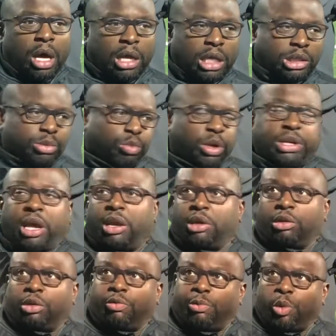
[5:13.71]
Oh, let them run downhill
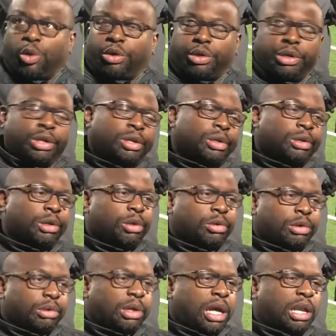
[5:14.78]
a little more and
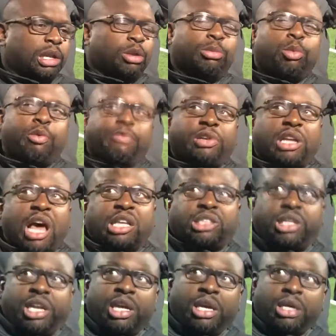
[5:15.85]
gain a little more
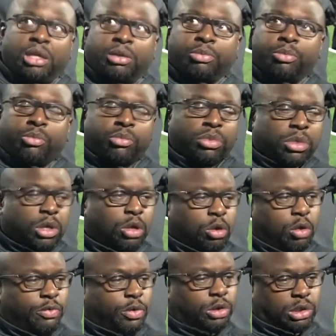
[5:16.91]
velocity. You
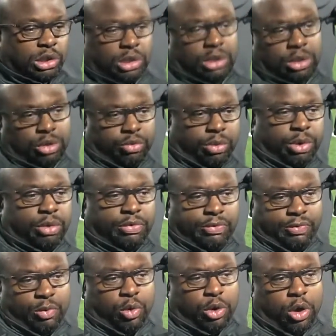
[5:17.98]
know, versus
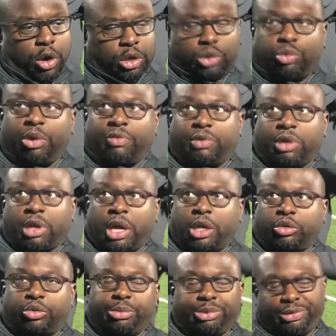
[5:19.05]
3-4 yards away from the line
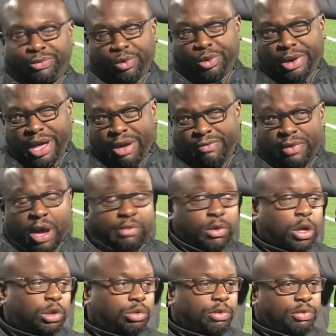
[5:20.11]
of scrimmage, 4.5-5
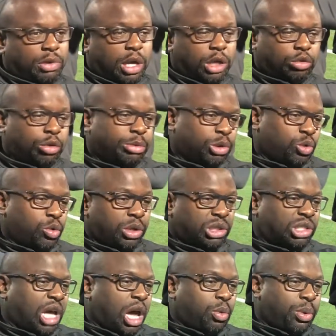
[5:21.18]
yards away from the line of scrimmage, going
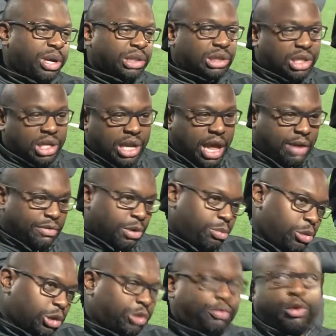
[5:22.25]
sideways and then having to
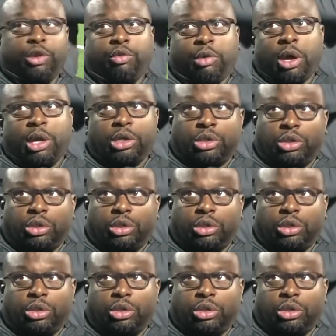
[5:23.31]
put your foot in the ground